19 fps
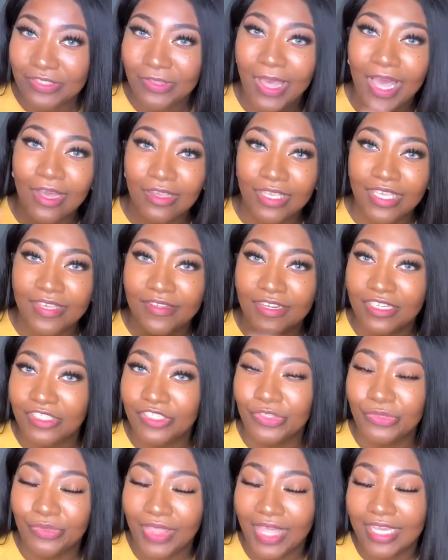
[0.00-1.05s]
So I'll get
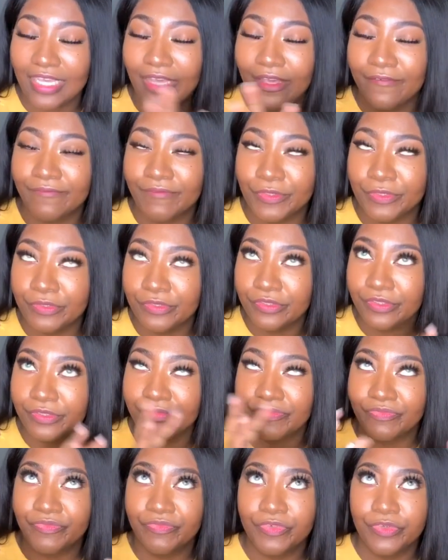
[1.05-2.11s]
into like a
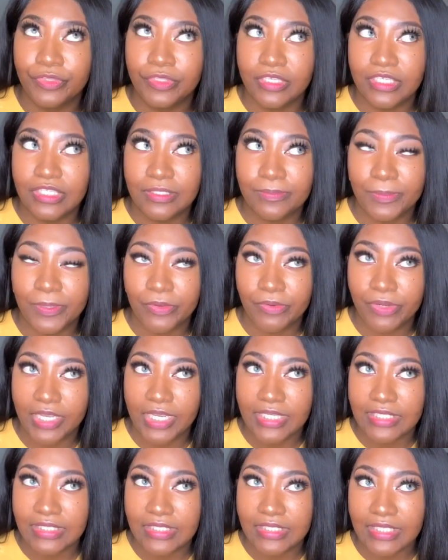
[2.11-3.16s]
full
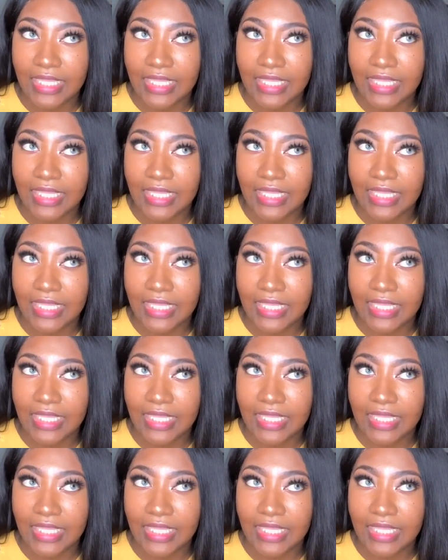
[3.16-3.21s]
experience,